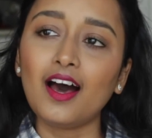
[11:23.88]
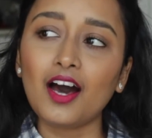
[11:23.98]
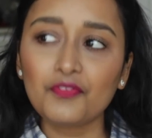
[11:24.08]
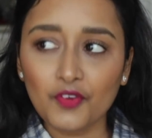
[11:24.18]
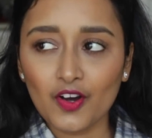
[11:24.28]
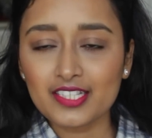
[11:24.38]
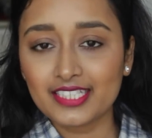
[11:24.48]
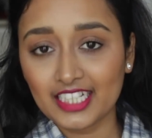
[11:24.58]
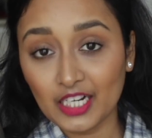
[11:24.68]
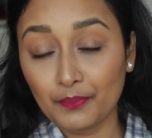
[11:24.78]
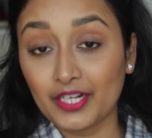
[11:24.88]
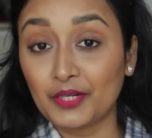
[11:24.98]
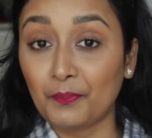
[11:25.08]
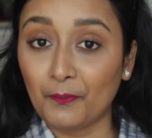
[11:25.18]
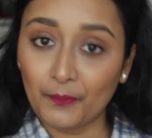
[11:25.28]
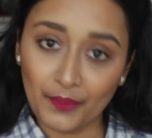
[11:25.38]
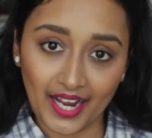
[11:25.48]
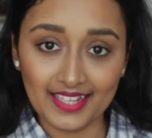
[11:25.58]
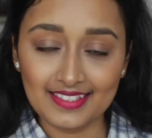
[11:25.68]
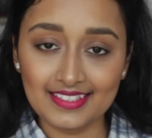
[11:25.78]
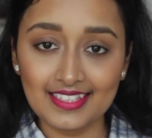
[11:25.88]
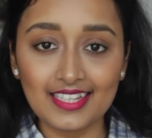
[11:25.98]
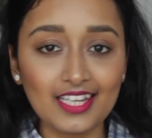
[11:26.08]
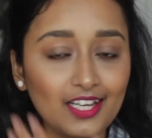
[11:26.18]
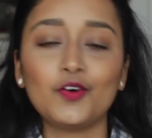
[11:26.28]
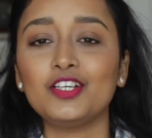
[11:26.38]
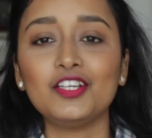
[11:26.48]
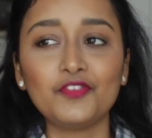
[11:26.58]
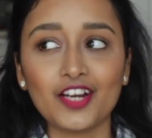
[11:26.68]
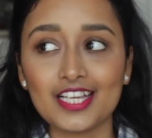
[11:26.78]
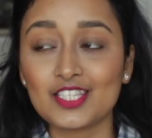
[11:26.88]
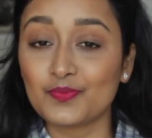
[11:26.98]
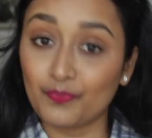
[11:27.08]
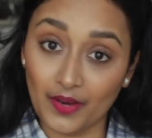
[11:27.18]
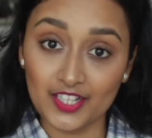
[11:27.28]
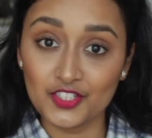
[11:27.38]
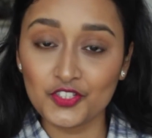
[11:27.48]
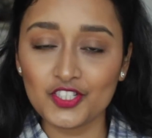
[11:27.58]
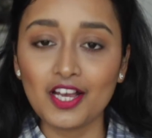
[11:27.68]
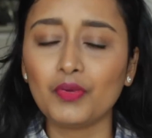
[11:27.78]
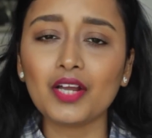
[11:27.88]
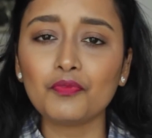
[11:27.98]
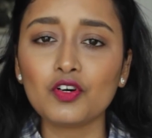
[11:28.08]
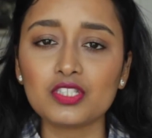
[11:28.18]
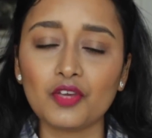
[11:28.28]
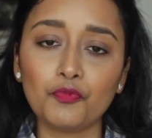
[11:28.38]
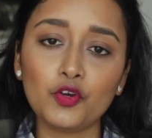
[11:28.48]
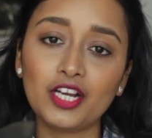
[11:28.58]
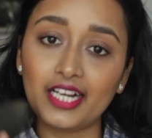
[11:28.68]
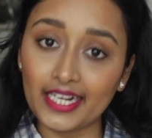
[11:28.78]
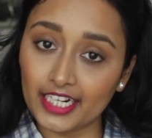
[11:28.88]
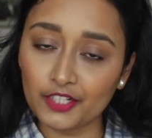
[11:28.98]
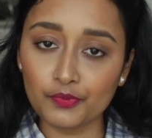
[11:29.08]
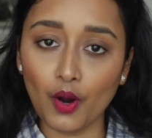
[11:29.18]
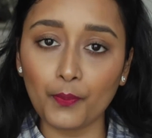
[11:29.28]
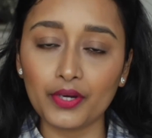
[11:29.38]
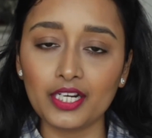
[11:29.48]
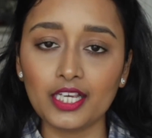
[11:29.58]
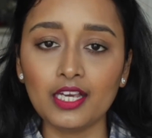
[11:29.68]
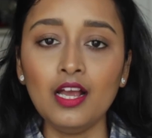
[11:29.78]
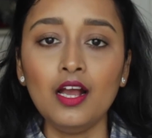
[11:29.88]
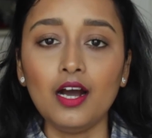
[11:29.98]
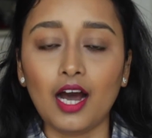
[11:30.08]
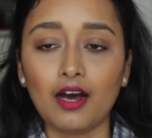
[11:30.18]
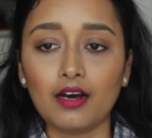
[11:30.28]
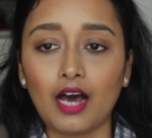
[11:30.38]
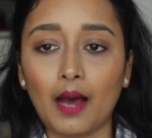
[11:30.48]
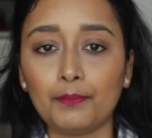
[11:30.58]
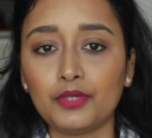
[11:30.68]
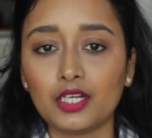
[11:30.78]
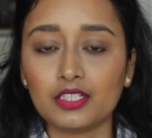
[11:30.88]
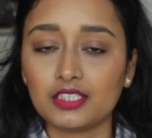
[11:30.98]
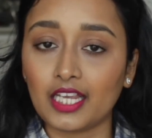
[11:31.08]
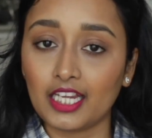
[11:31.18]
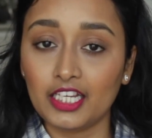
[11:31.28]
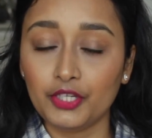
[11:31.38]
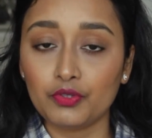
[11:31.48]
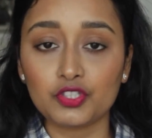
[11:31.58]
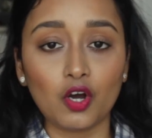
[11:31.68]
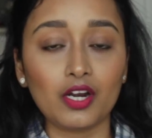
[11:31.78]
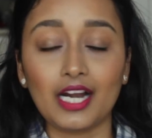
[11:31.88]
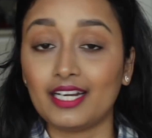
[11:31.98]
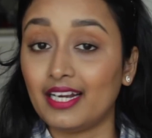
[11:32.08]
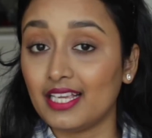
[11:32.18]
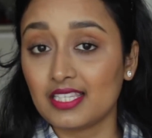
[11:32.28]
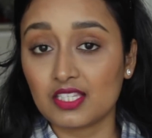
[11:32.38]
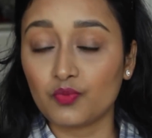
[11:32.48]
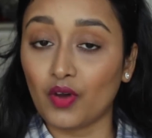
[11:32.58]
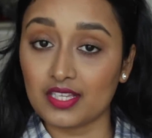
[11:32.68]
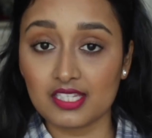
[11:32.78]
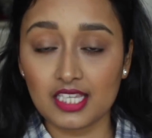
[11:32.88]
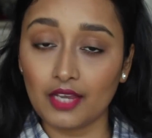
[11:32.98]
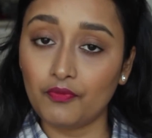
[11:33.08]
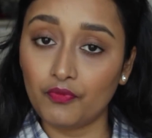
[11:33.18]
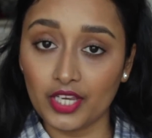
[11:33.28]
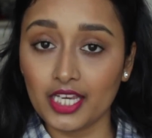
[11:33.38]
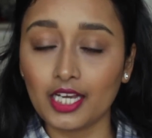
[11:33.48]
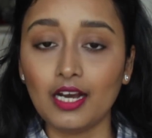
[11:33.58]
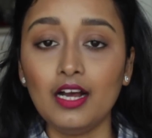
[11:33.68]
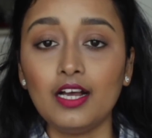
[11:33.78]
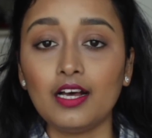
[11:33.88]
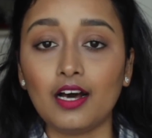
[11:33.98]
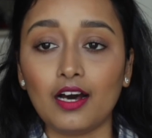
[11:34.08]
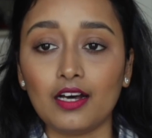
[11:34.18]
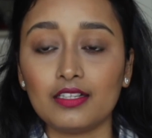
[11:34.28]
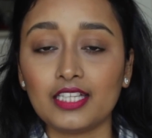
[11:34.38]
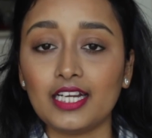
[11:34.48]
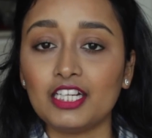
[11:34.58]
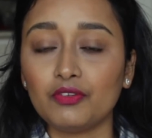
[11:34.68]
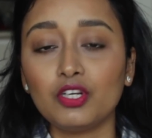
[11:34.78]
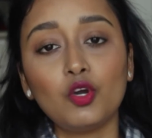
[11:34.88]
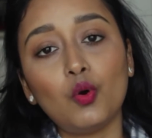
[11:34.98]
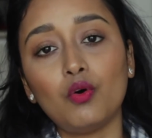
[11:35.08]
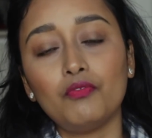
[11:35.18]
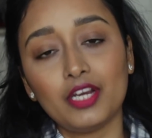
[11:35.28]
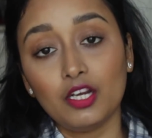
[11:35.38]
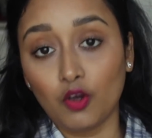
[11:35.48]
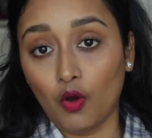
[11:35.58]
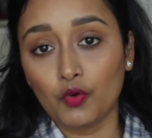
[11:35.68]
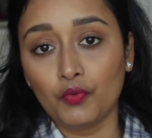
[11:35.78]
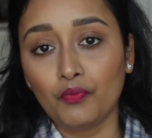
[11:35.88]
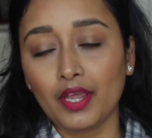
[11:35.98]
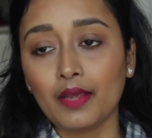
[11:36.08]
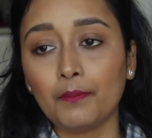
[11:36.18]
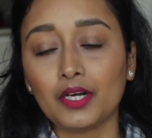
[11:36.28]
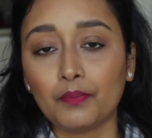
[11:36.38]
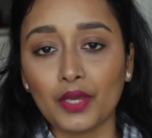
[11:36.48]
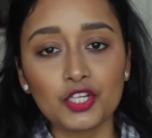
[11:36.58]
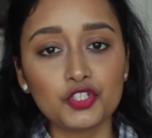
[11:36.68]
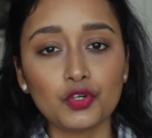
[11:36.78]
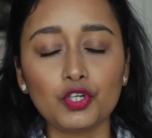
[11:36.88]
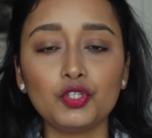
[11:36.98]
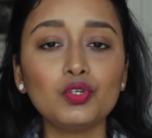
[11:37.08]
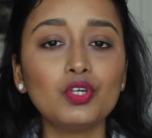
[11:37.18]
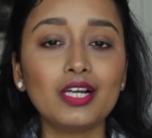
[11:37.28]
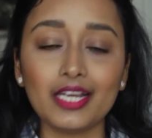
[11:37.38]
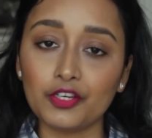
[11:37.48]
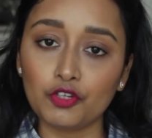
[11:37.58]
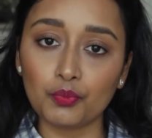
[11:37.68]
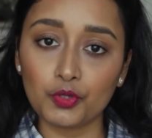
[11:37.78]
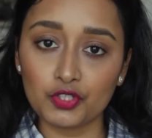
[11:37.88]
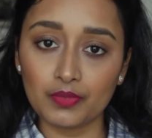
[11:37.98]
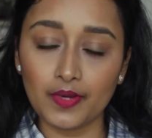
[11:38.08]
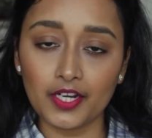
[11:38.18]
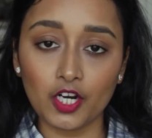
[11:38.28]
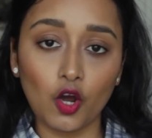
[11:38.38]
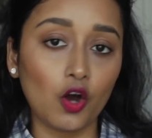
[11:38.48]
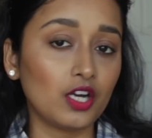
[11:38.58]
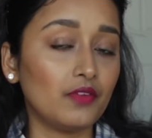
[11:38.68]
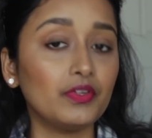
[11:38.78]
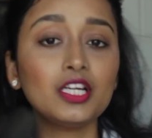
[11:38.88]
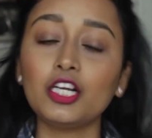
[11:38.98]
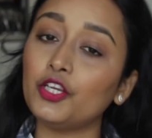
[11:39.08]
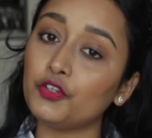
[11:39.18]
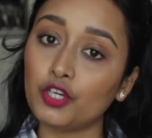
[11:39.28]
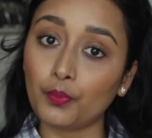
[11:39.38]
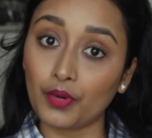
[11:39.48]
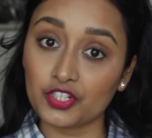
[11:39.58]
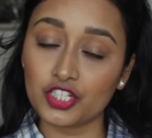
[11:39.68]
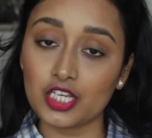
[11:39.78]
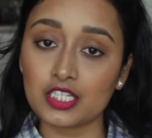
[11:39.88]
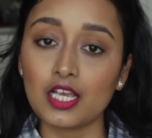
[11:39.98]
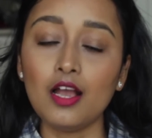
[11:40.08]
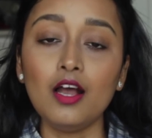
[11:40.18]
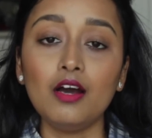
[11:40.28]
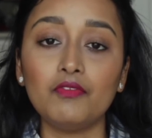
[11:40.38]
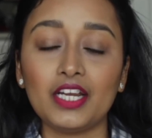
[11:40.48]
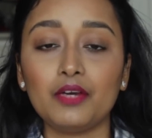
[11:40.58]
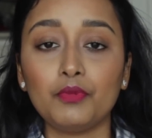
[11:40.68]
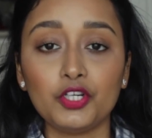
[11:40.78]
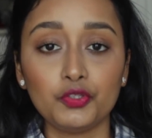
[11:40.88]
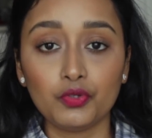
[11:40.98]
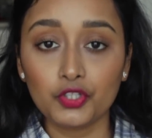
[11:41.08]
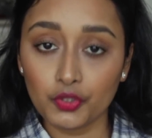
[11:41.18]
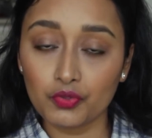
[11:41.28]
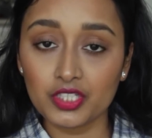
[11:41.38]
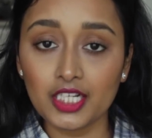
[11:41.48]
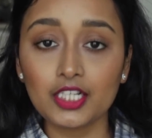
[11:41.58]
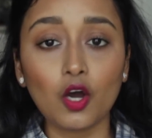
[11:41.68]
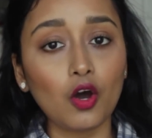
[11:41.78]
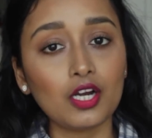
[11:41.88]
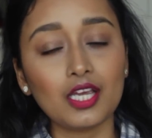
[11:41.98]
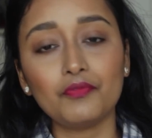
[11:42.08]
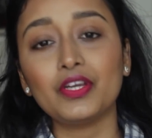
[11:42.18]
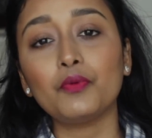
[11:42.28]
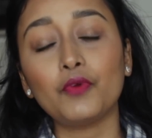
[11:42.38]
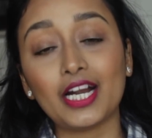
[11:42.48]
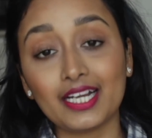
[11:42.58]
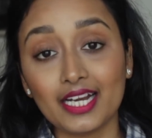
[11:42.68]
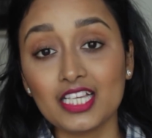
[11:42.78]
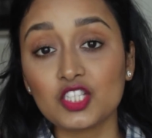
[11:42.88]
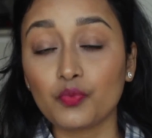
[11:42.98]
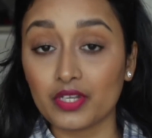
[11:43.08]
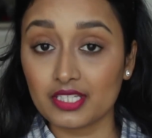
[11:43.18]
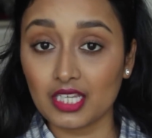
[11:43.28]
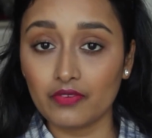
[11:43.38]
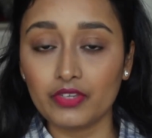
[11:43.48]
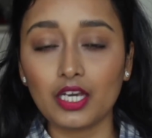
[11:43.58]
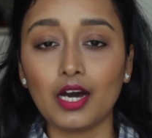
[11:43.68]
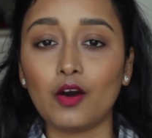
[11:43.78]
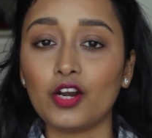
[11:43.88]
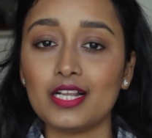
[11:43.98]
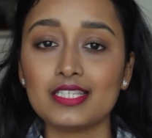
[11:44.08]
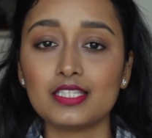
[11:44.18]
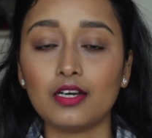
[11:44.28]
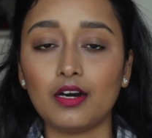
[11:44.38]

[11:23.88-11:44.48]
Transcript: of course little bit pricey only for a sponge. But of course, if you clean it properly after single use, or at least once a week, then it will go very long way. But make sure to clean your beauty blender, or even clean your brushes whenever you use it, or even at least once a week, or else